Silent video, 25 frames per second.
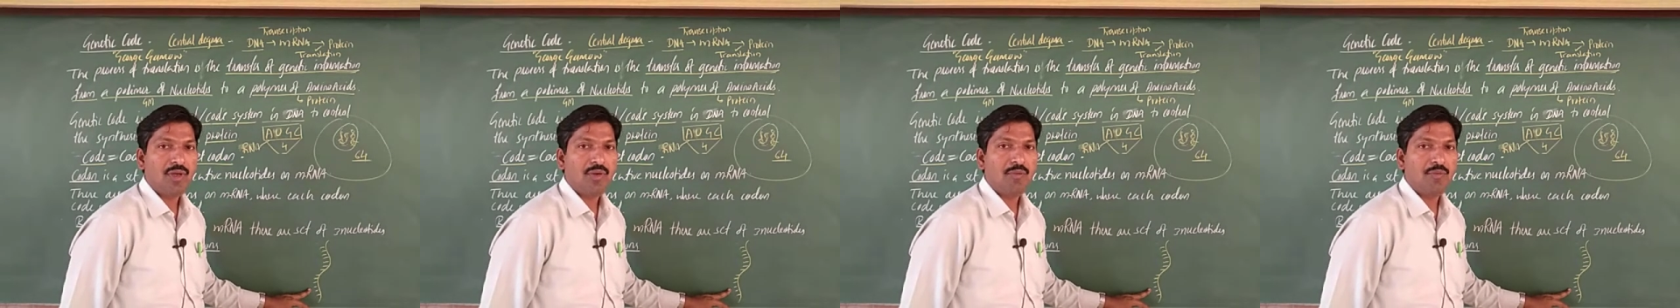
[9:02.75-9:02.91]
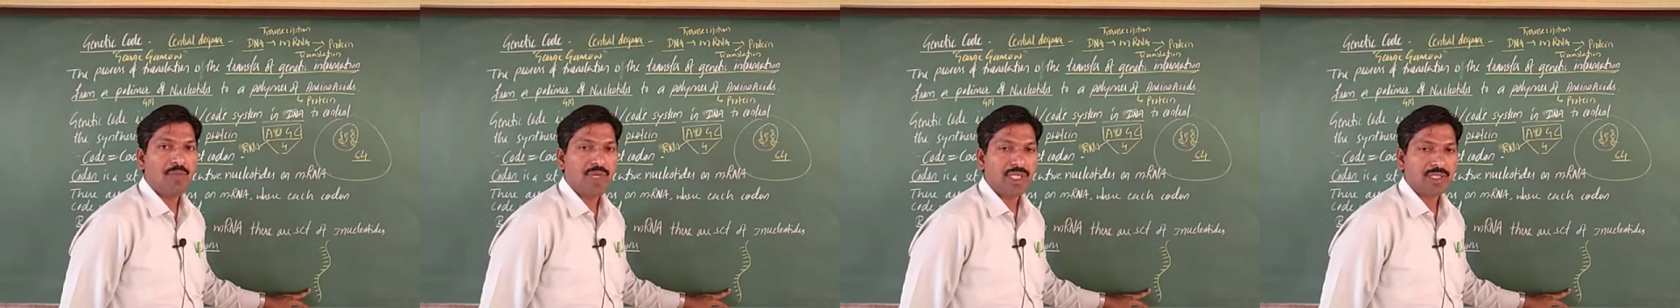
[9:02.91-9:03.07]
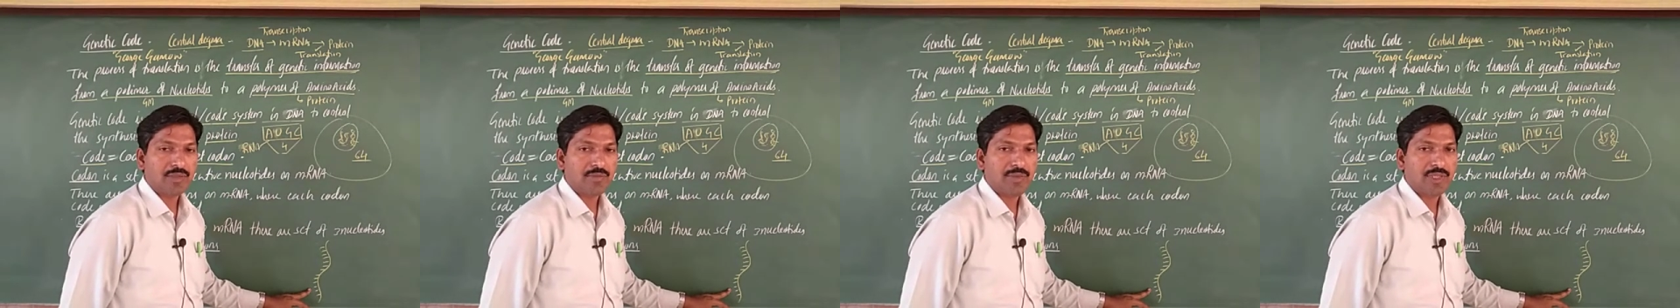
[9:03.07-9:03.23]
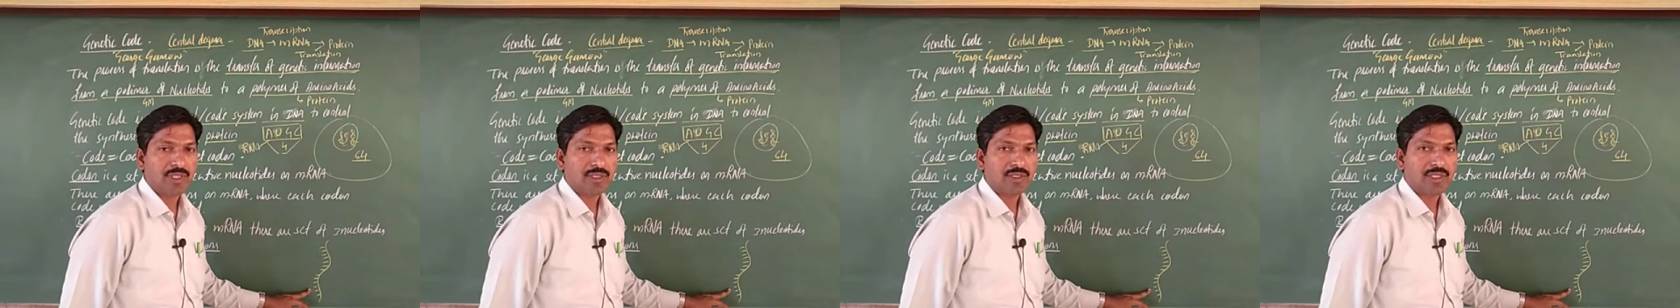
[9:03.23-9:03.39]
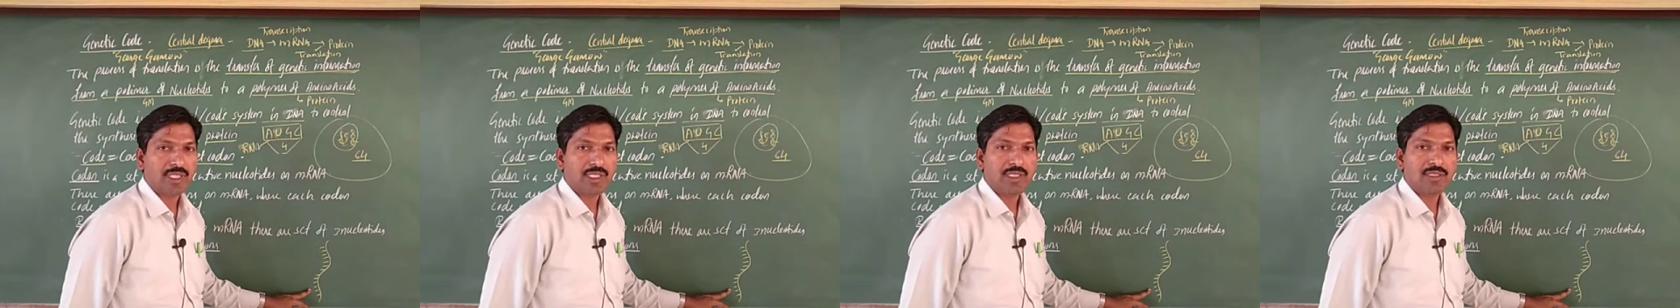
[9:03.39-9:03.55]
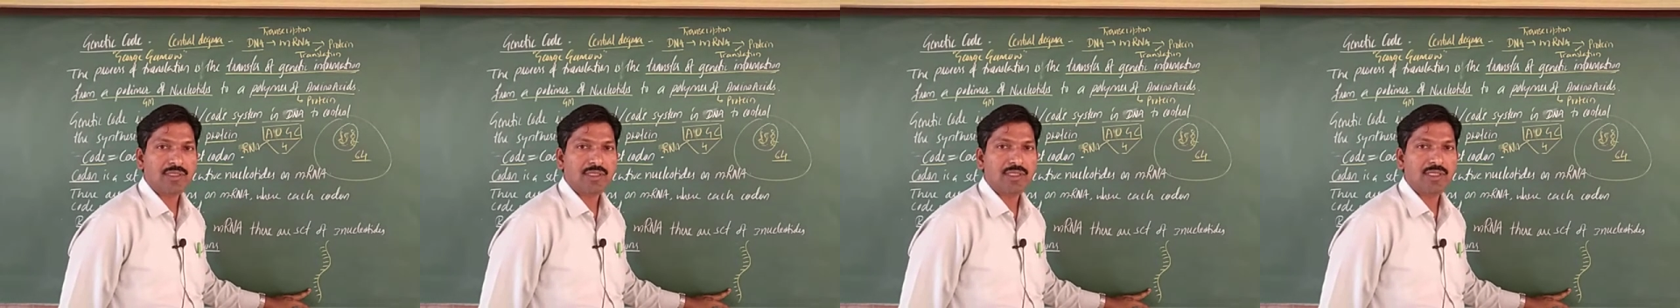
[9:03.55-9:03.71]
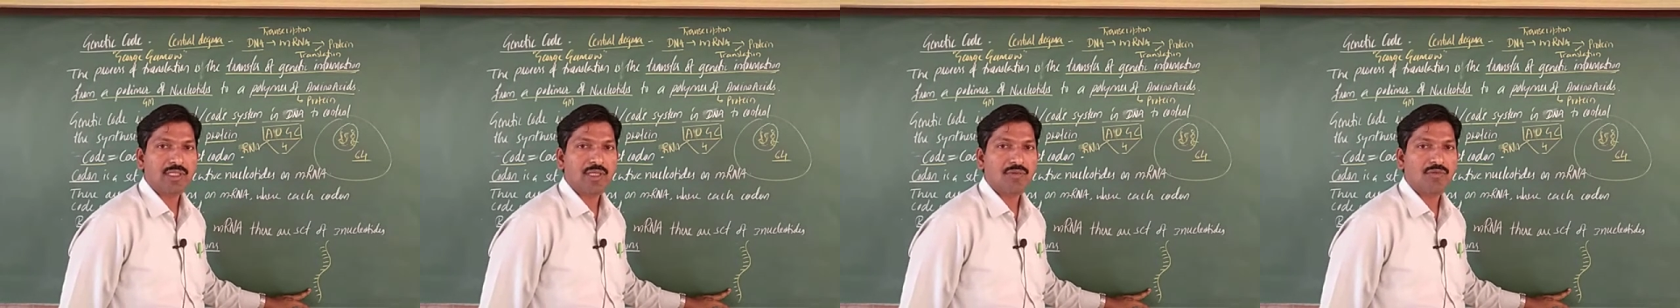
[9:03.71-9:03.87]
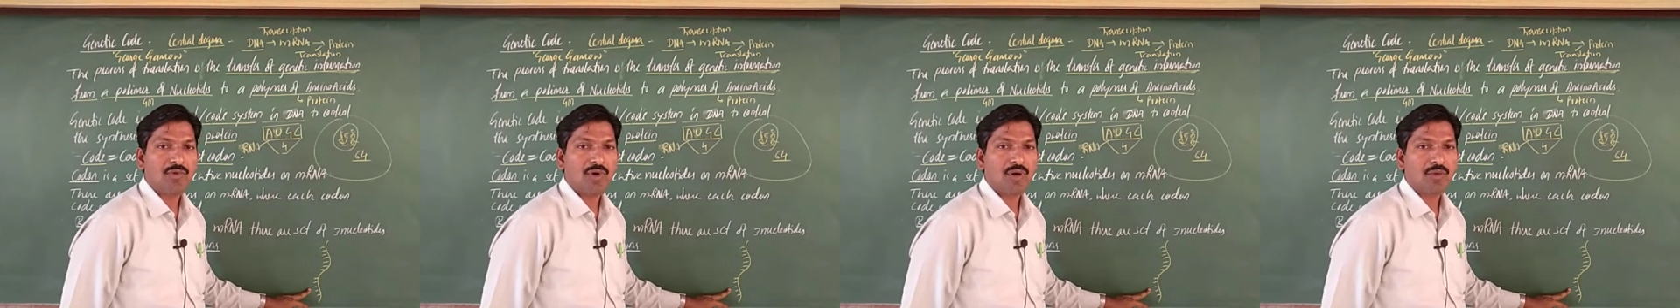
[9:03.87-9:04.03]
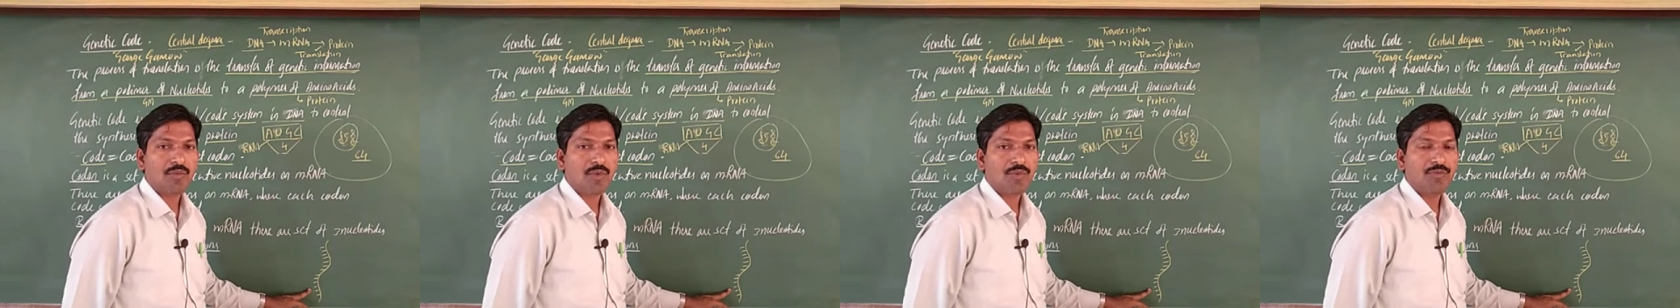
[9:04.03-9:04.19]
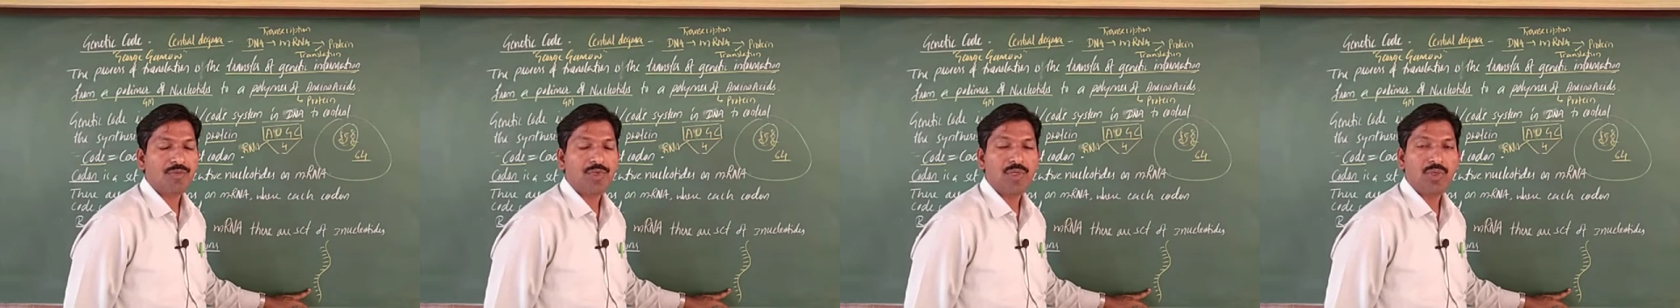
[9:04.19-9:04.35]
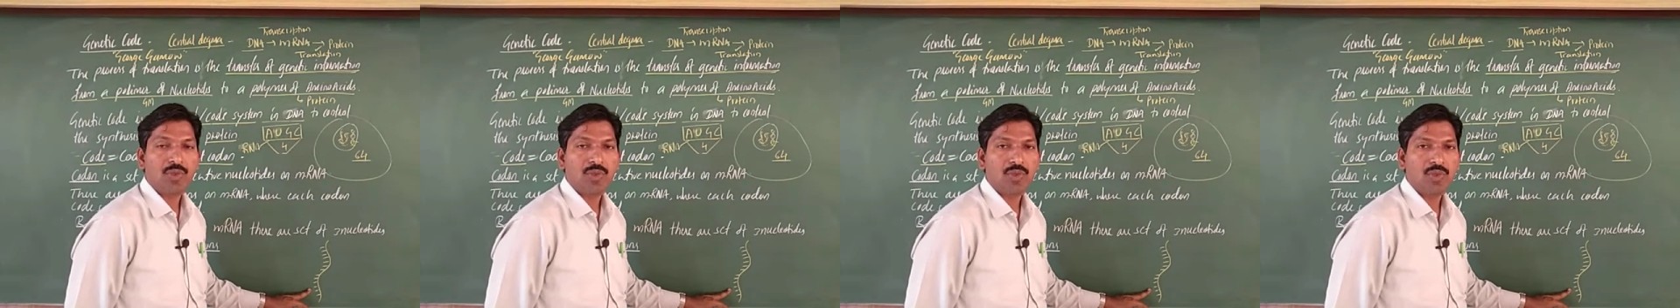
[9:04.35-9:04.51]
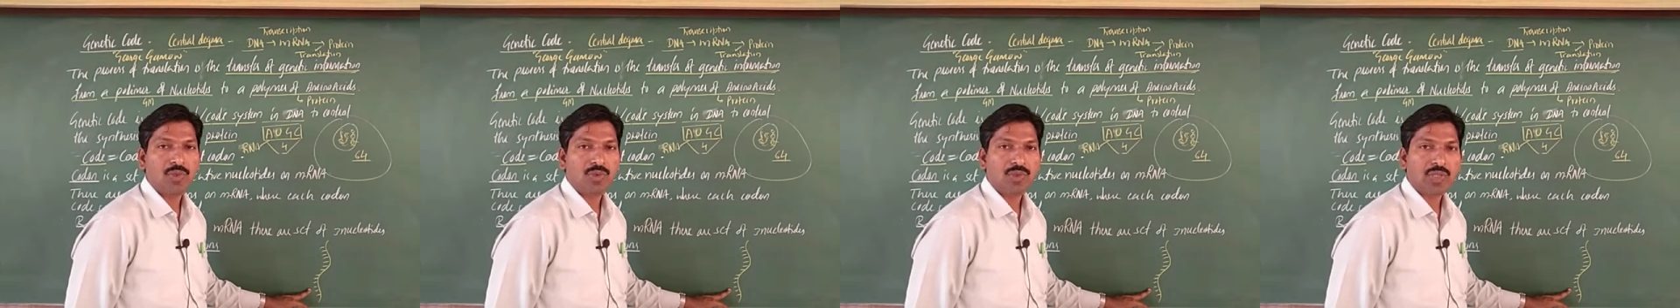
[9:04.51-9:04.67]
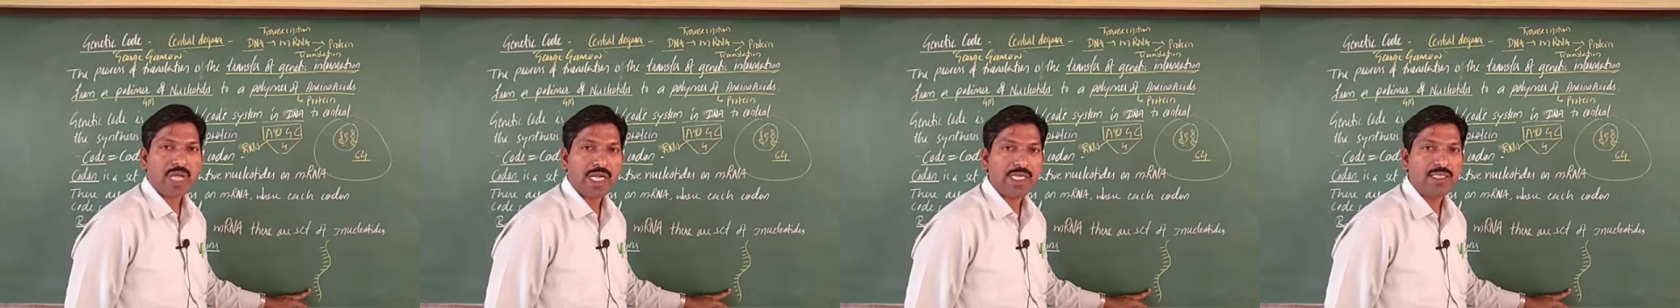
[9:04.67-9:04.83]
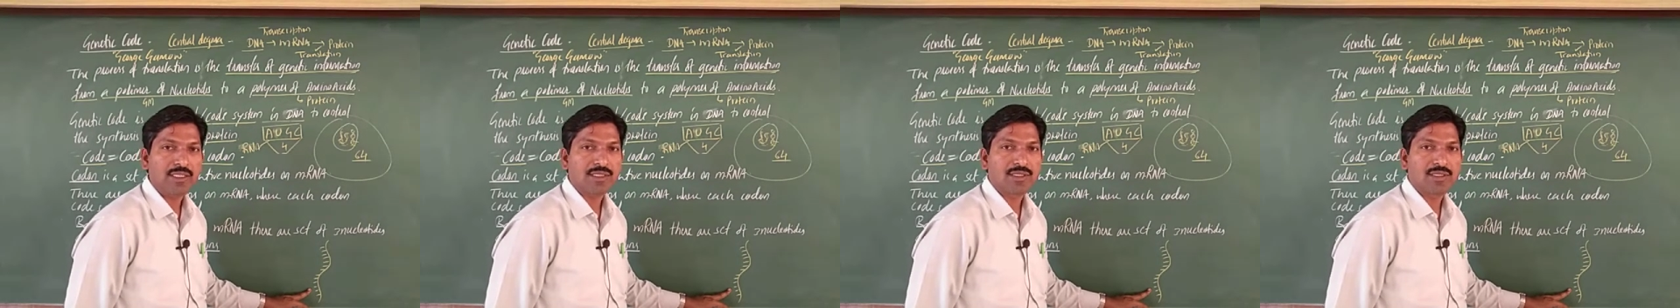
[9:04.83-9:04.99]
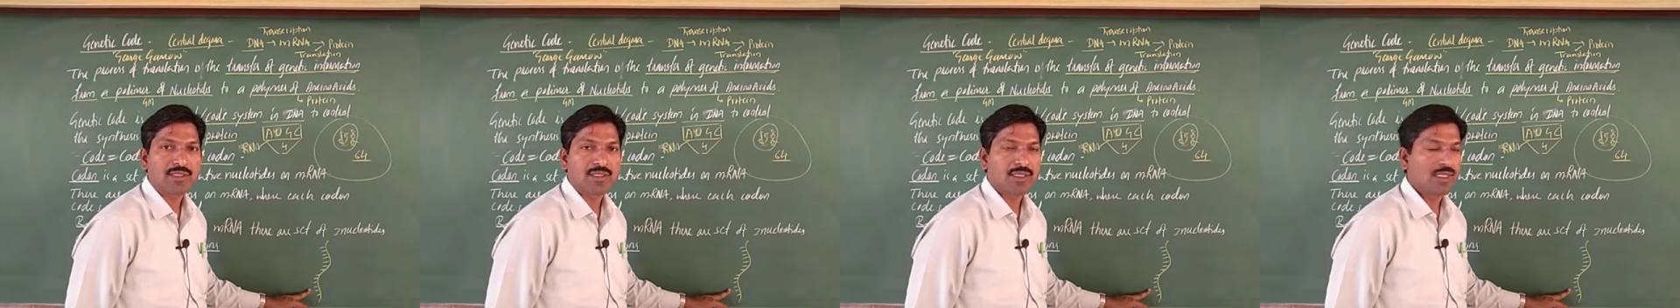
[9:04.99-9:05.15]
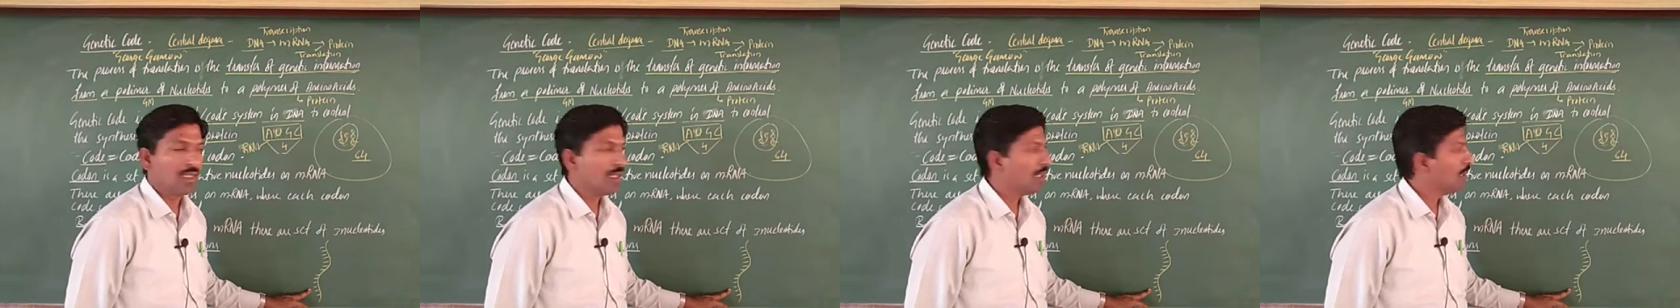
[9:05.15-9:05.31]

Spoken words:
base pairs, that is in the form of nucleotides.